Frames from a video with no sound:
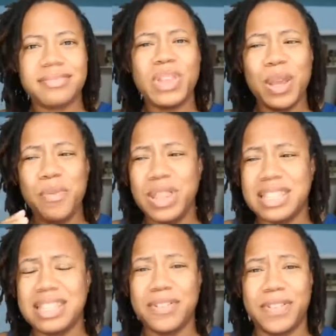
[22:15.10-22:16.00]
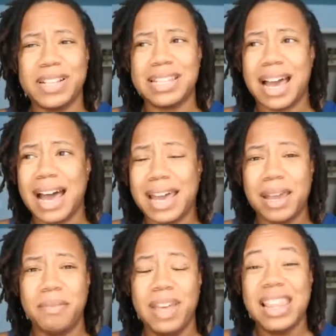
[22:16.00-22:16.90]
when this is the first
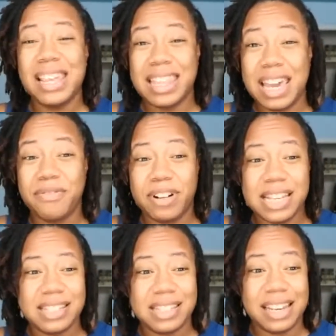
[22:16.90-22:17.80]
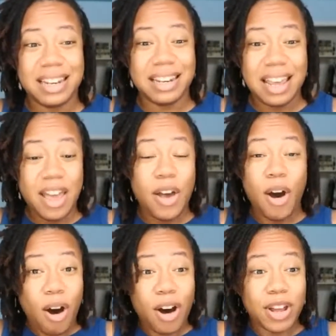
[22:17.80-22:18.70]
time that they've rested in
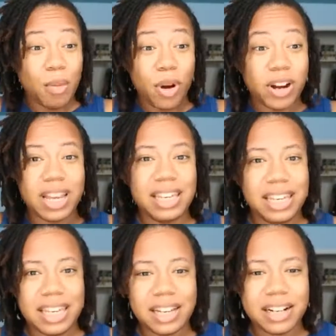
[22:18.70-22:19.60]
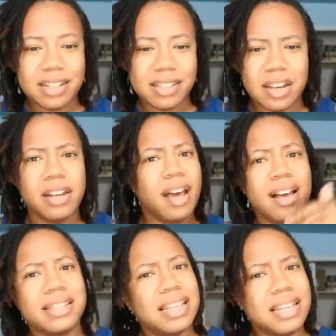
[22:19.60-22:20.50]
all their working years. No,
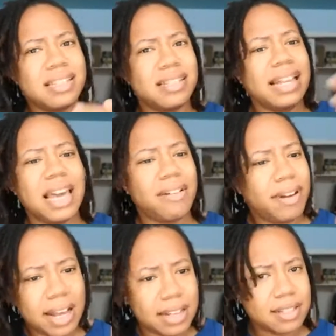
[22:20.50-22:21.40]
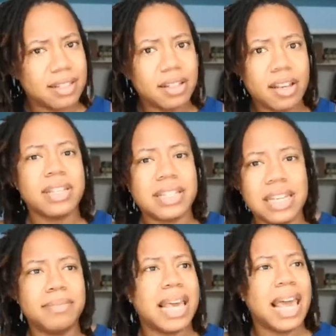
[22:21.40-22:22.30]
sis, take that rest. Go to
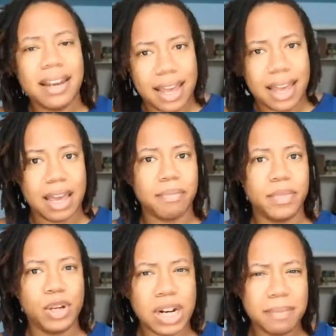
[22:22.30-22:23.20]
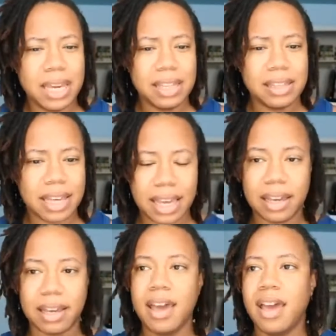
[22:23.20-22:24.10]
sleep. Take a nap. You know what I mean?
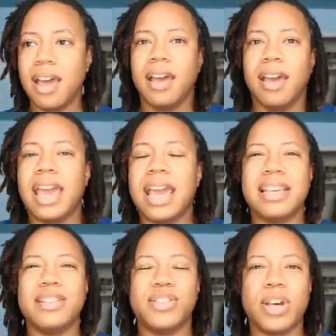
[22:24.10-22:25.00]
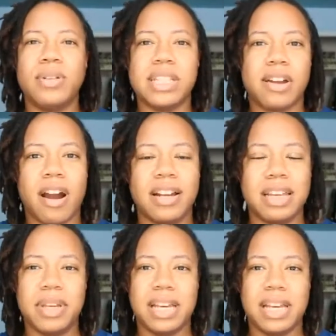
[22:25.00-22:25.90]
Like, it's so
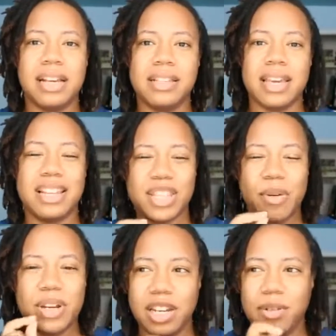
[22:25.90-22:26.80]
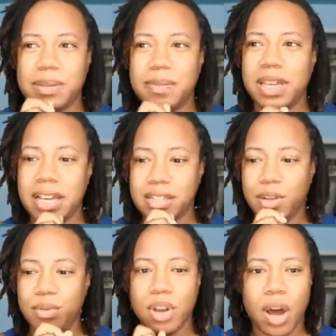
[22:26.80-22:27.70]
disheartening because, and it's so ingenuous because you
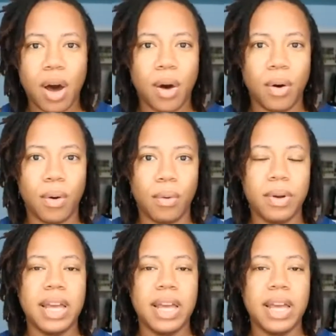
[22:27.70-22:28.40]
know